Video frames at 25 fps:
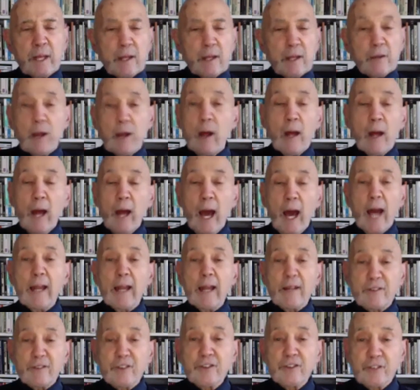And
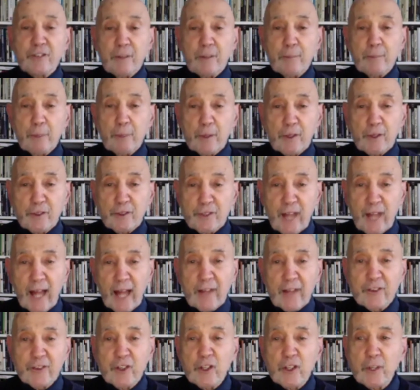it's as simple as
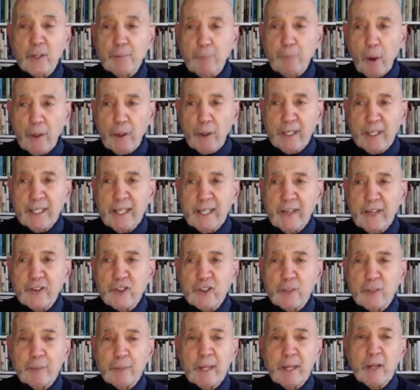that. So the body needs
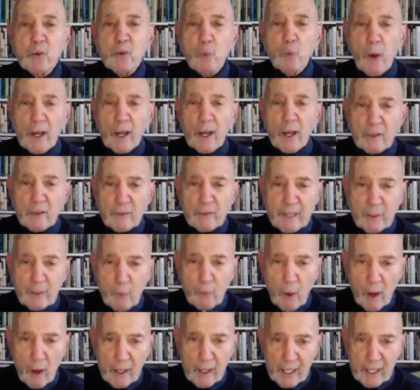to be in wonderfully
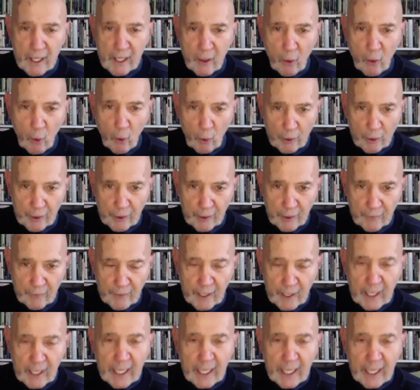working order.